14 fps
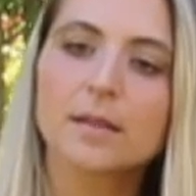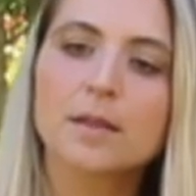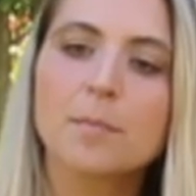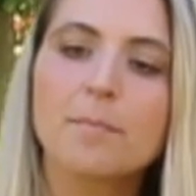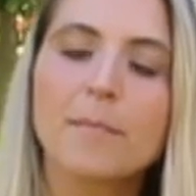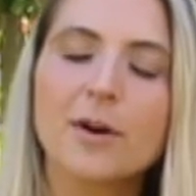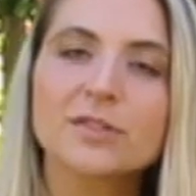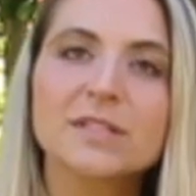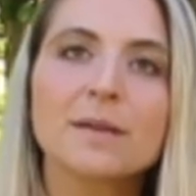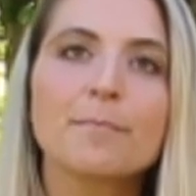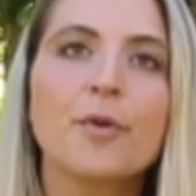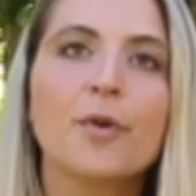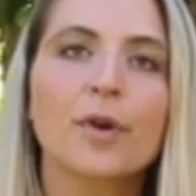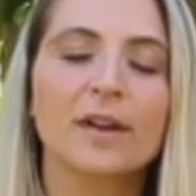The most
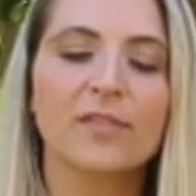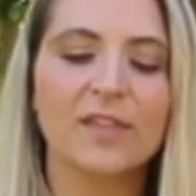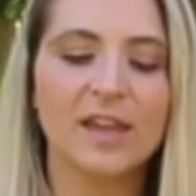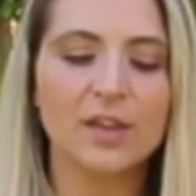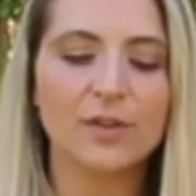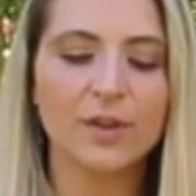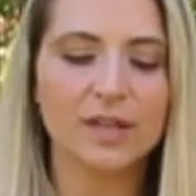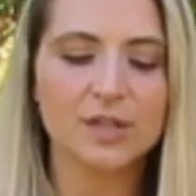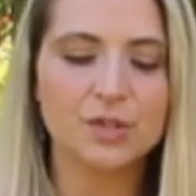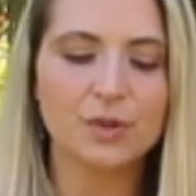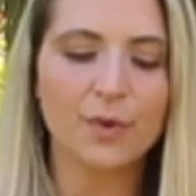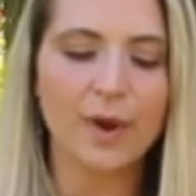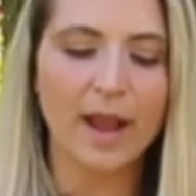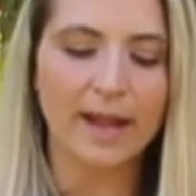important thing you can
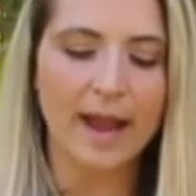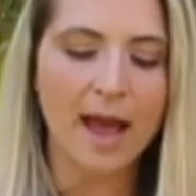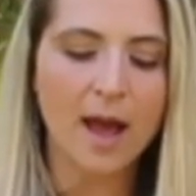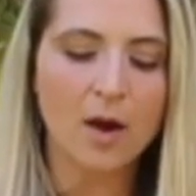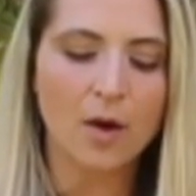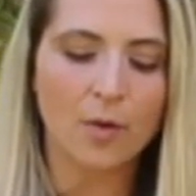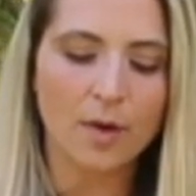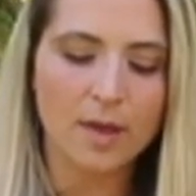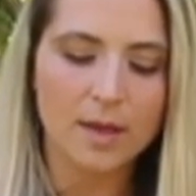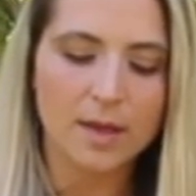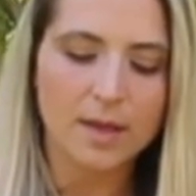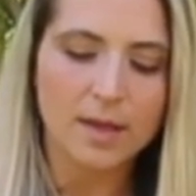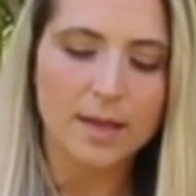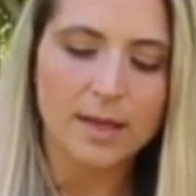do right now
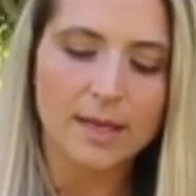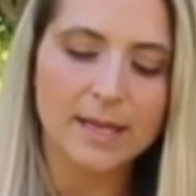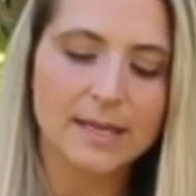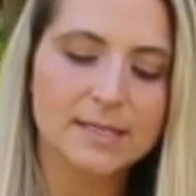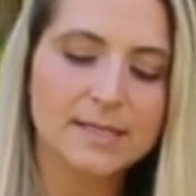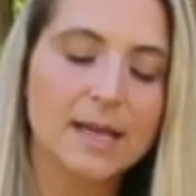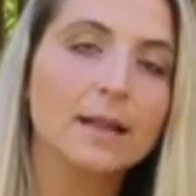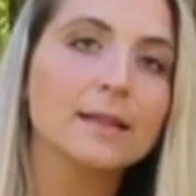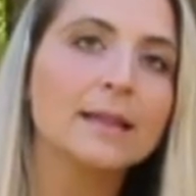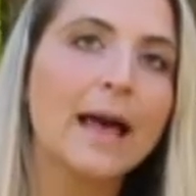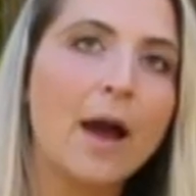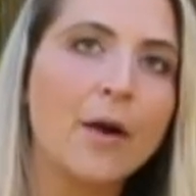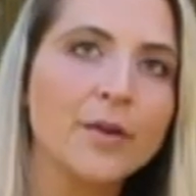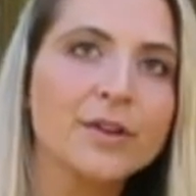is
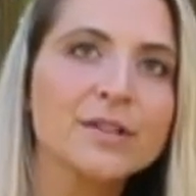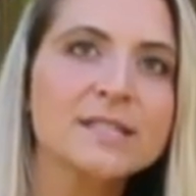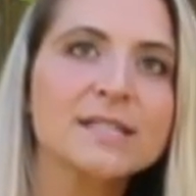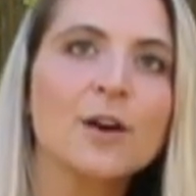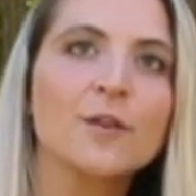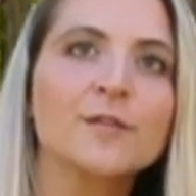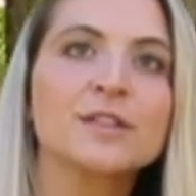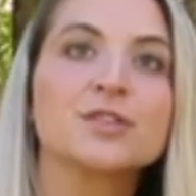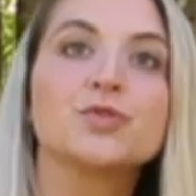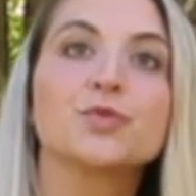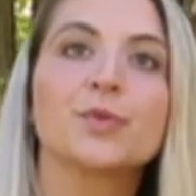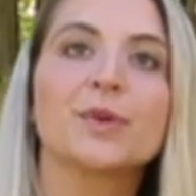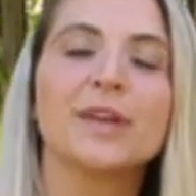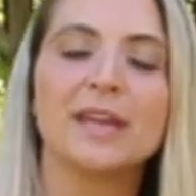allow yourself to
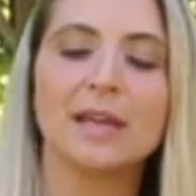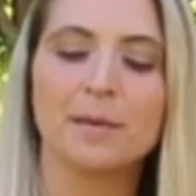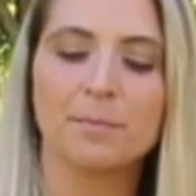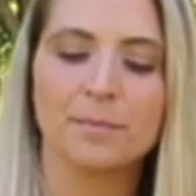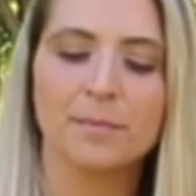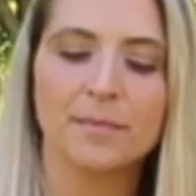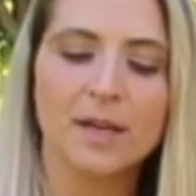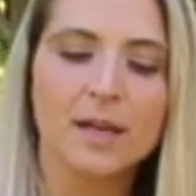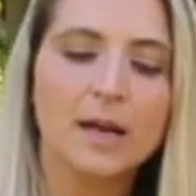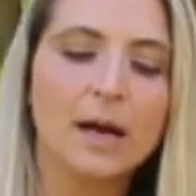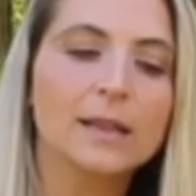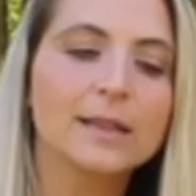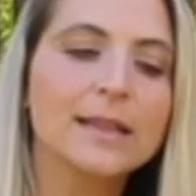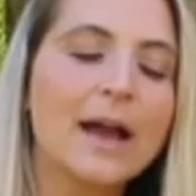dream.
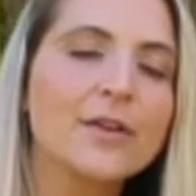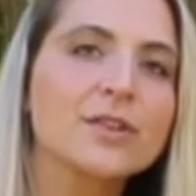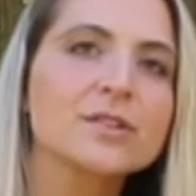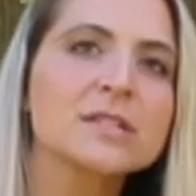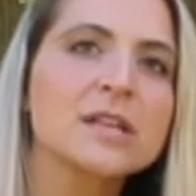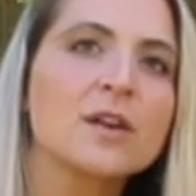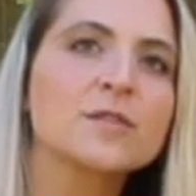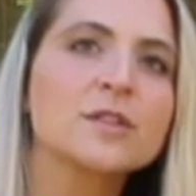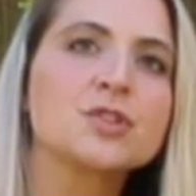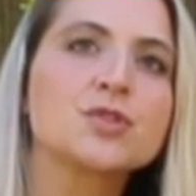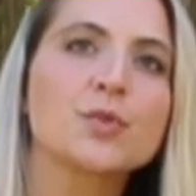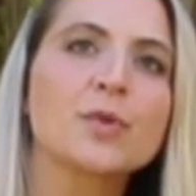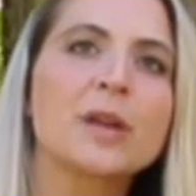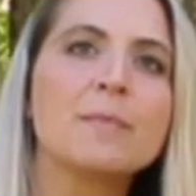Allow yourself to
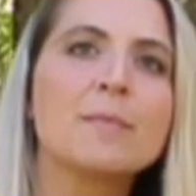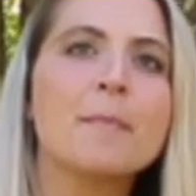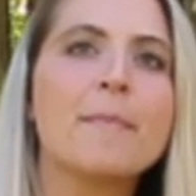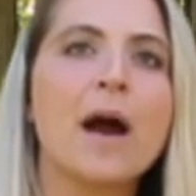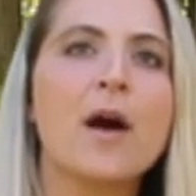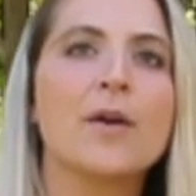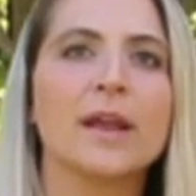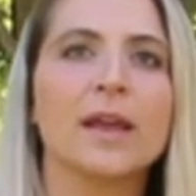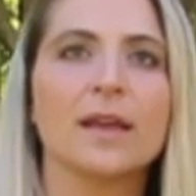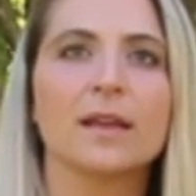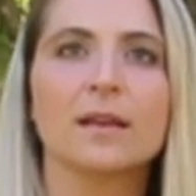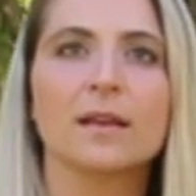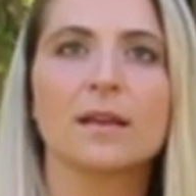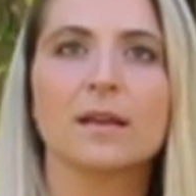dream about it.
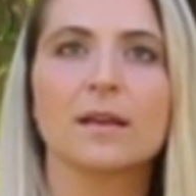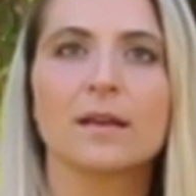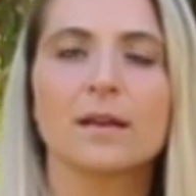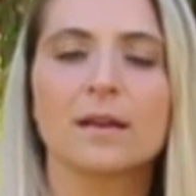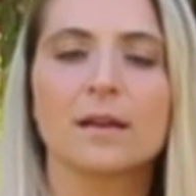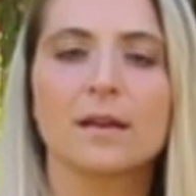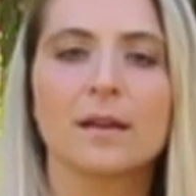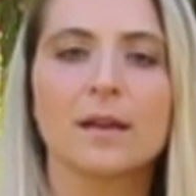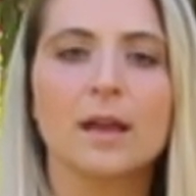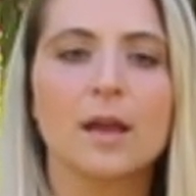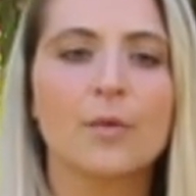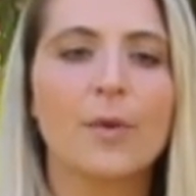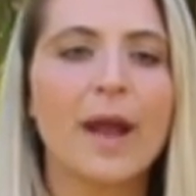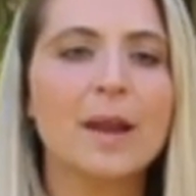
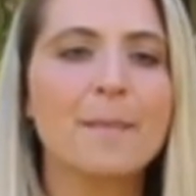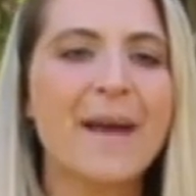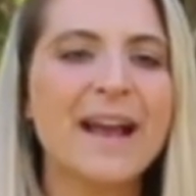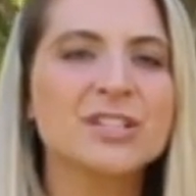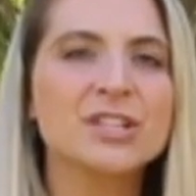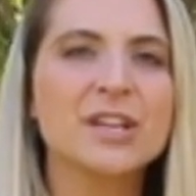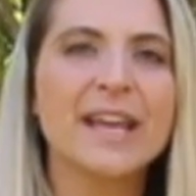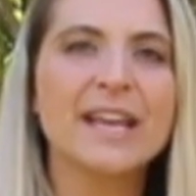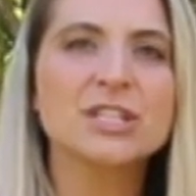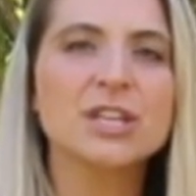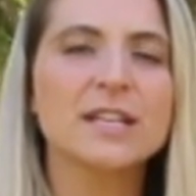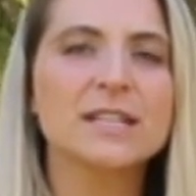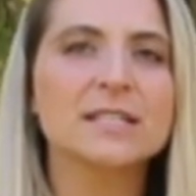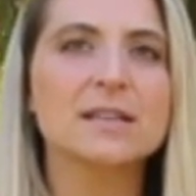Right?
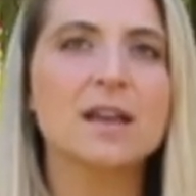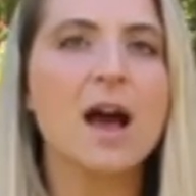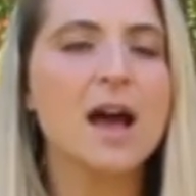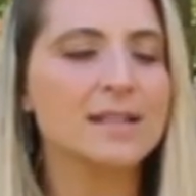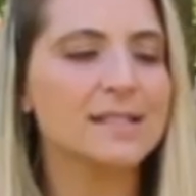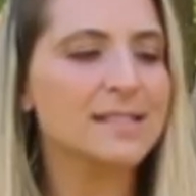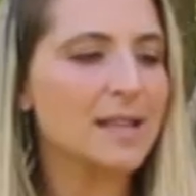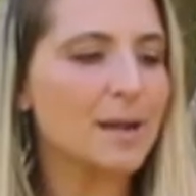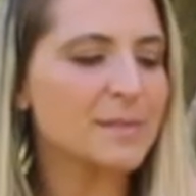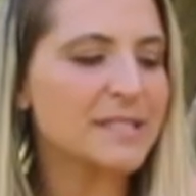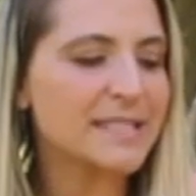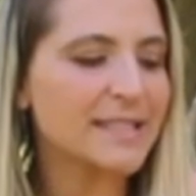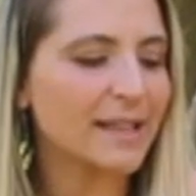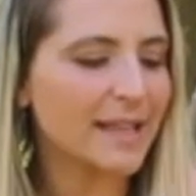Imagination is not some
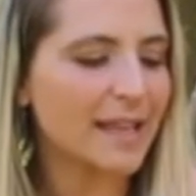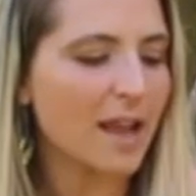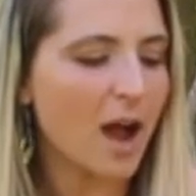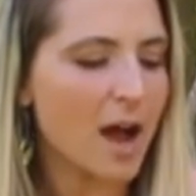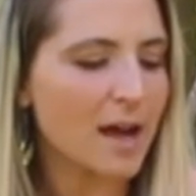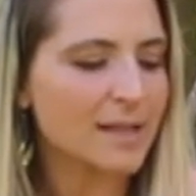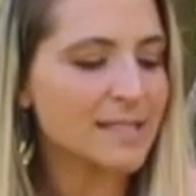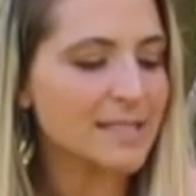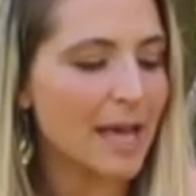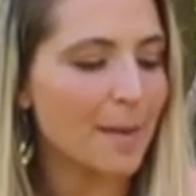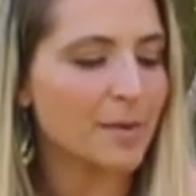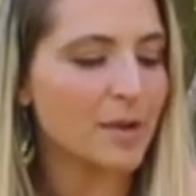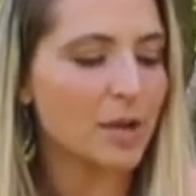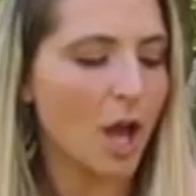silly
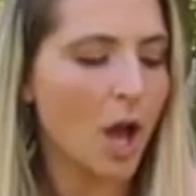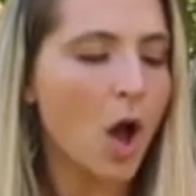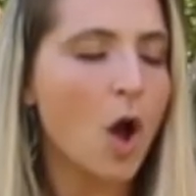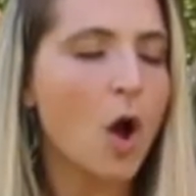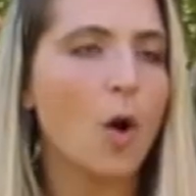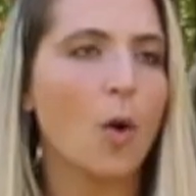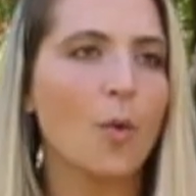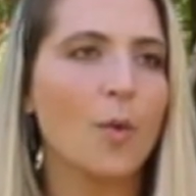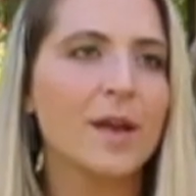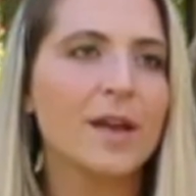concept. No.